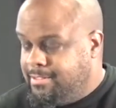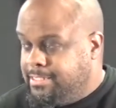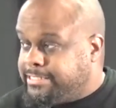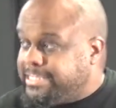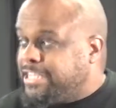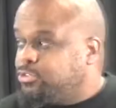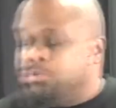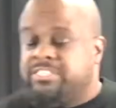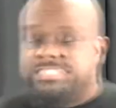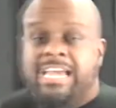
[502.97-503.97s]

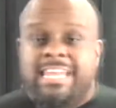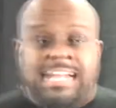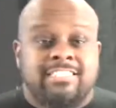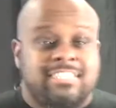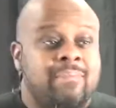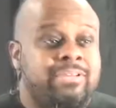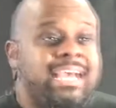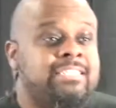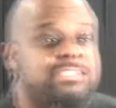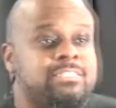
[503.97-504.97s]
Sexual sin, in some
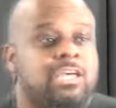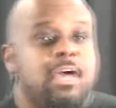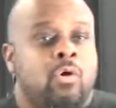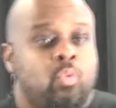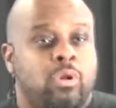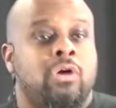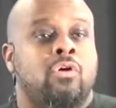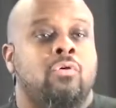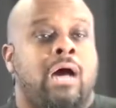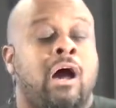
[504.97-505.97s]
cases,
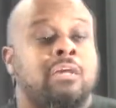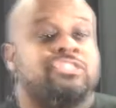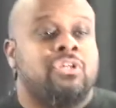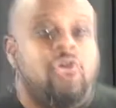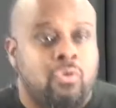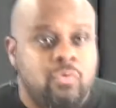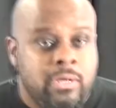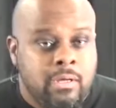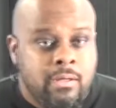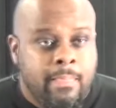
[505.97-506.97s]
will also,
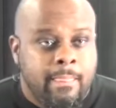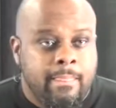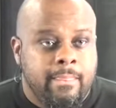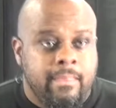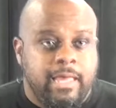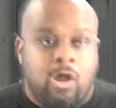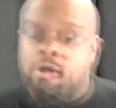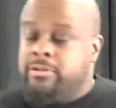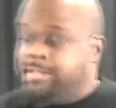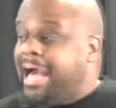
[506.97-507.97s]

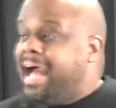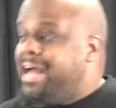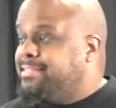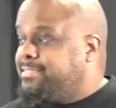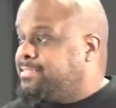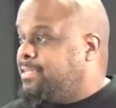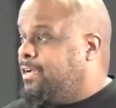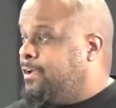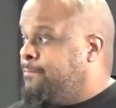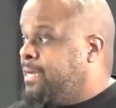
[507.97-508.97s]
on God's
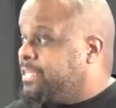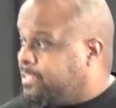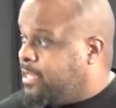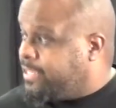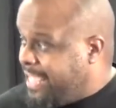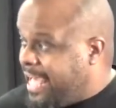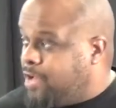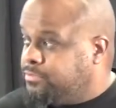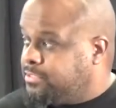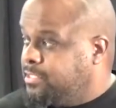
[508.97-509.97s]
um,
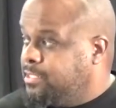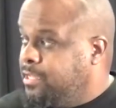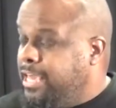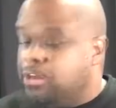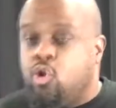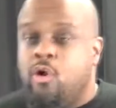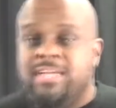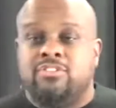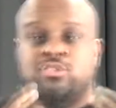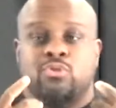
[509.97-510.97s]
account and
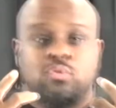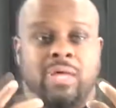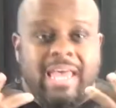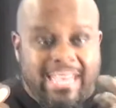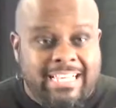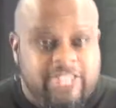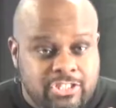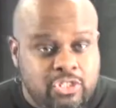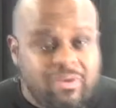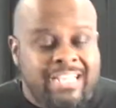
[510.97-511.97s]
according to his
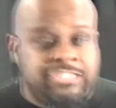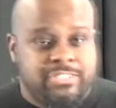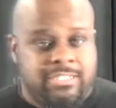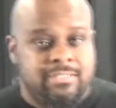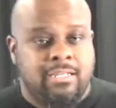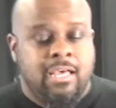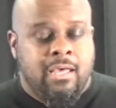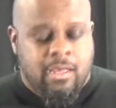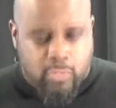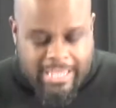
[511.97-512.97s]
discretion,
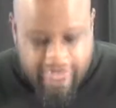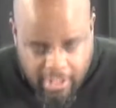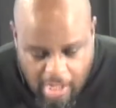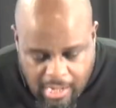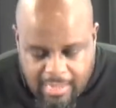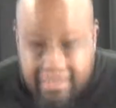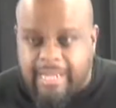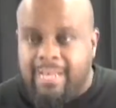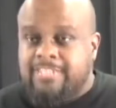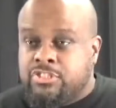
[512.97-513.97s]
can cause
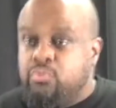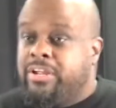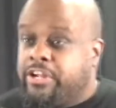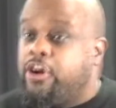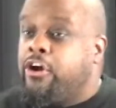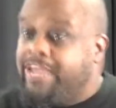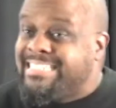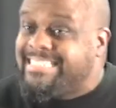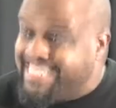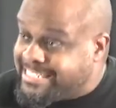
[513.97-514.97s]
us to incur
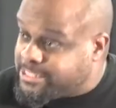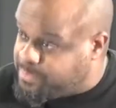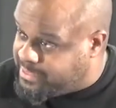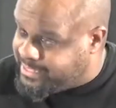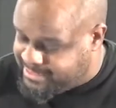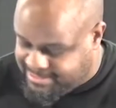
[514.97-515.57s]
his discipline.